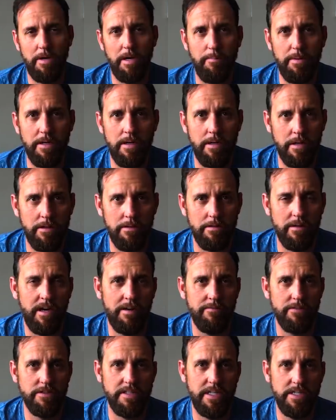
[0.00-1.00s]
up in other
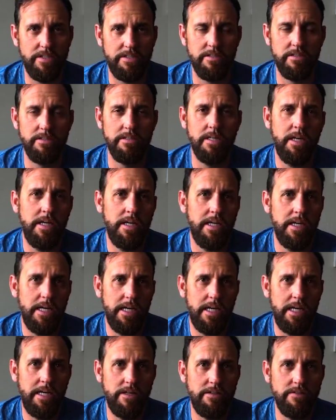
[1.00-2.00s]
conversations,
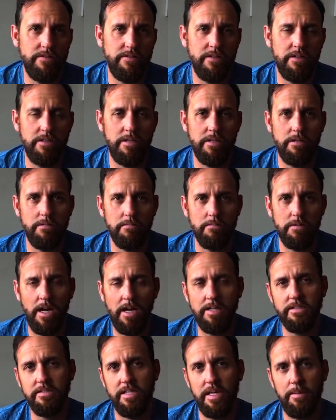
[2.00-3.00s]
is the
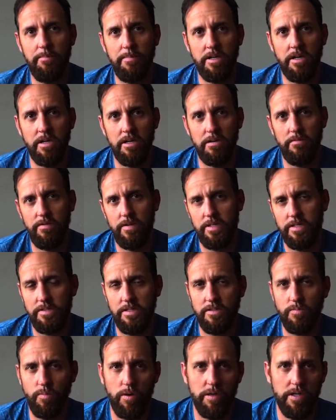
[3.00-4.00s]
concept of, is
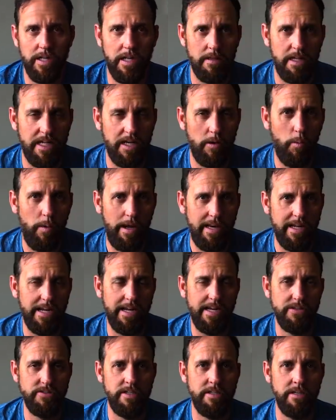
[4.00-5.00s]
this working like a
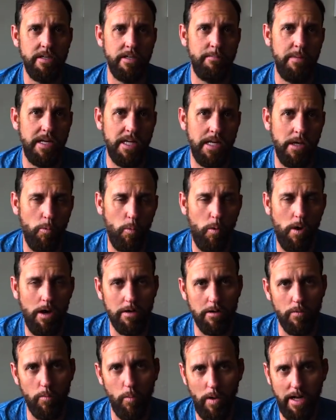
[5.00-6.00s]
wetting agent and making
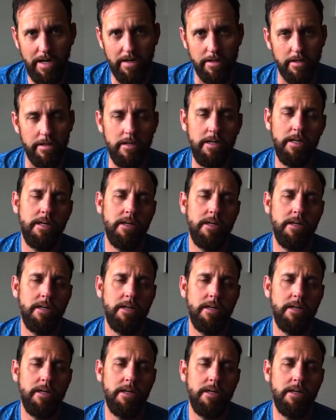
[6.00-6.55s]
water wetter?